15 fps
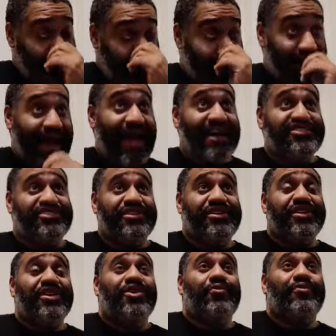action.
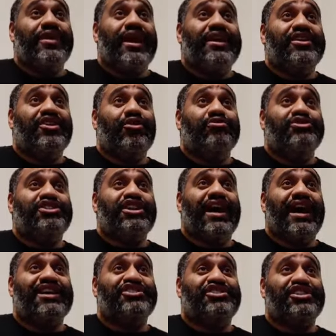We had
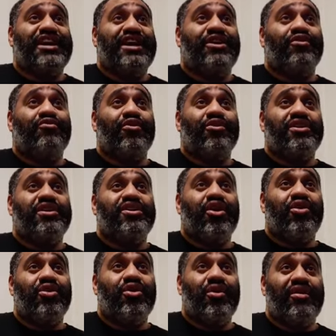Yoshihashi and Hirooki
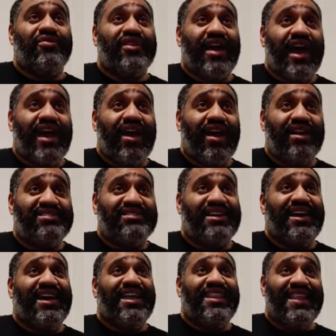Goto of Chaos,
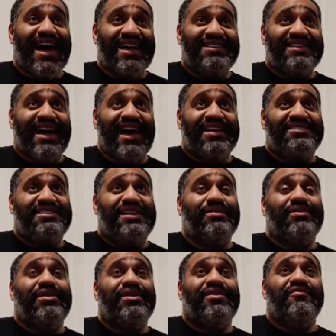that tag team,
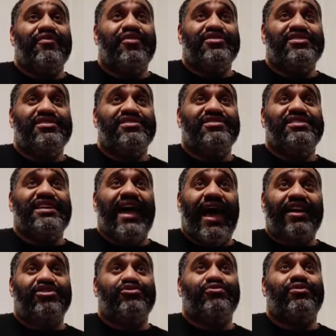versus the
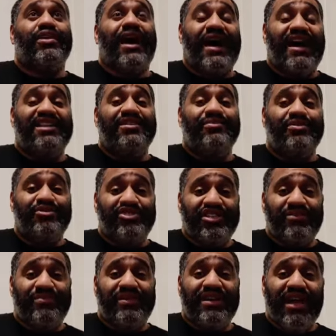actual
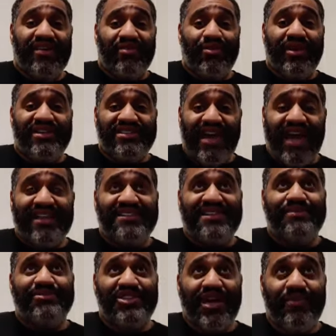IWGP Heavyweight Tag Team
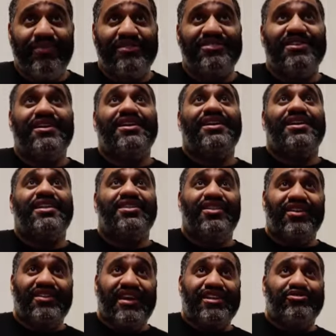Champions, the
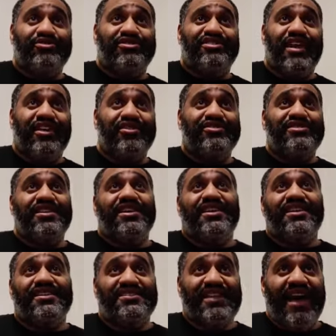Dangerous Techers,
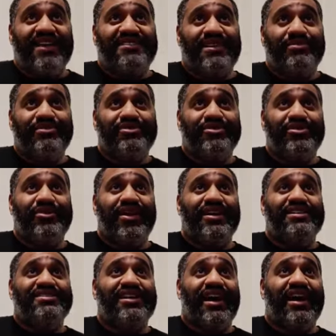Zack Sabre Jr. and
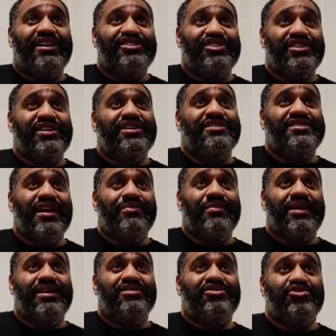Tai Chi. 10
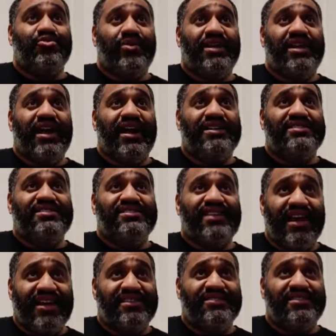minutes, 29
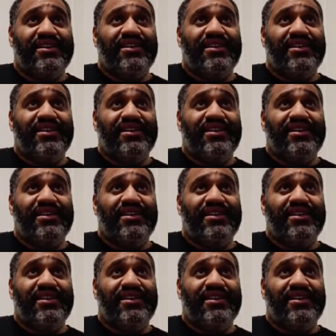seconds.